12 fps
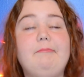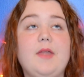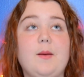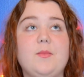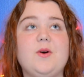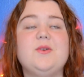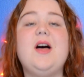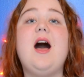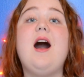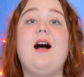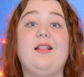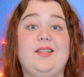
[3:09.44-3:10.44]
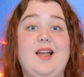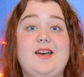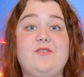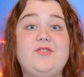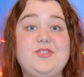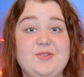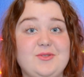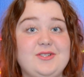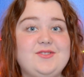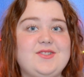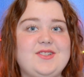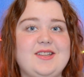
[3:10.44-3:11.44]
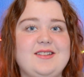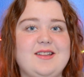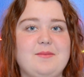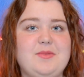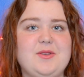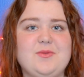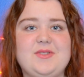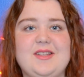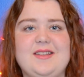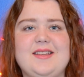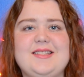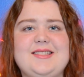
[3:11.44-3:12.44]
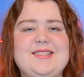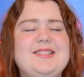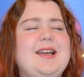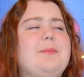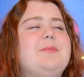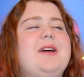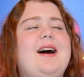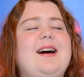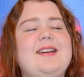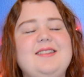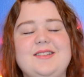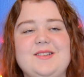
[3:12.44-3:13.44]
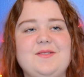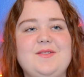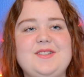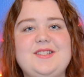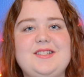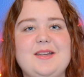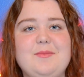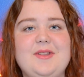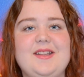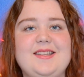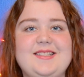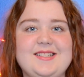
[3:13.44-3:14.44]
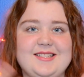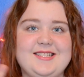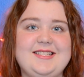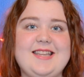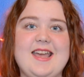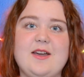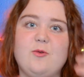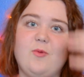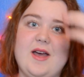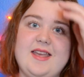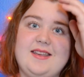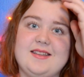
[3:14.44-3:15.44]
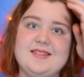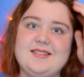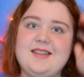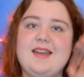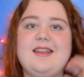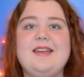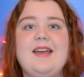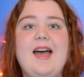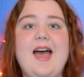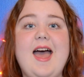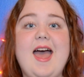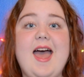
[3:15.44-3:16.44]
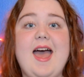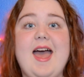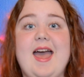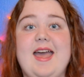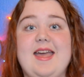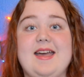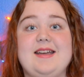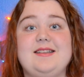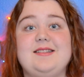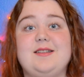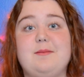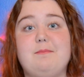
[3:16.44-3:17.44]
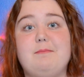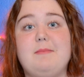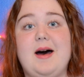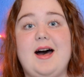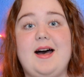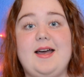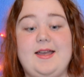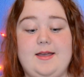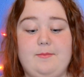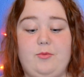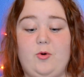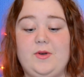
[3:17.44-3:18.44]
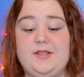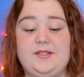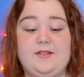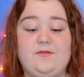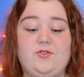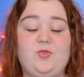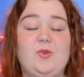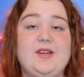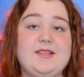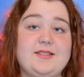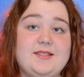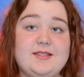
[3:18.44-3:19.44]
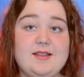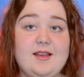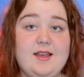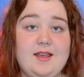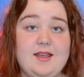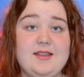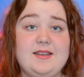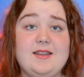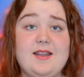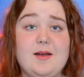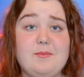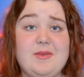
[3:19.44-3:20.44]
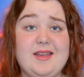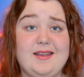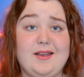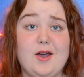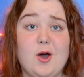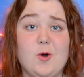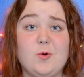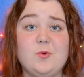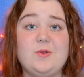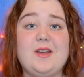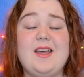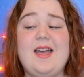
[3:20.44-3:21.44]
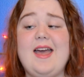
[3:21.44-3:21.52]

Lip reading: a lot of students end up using some kind of stimulant to stay awake and study, and my poison of choice ended up being Coke,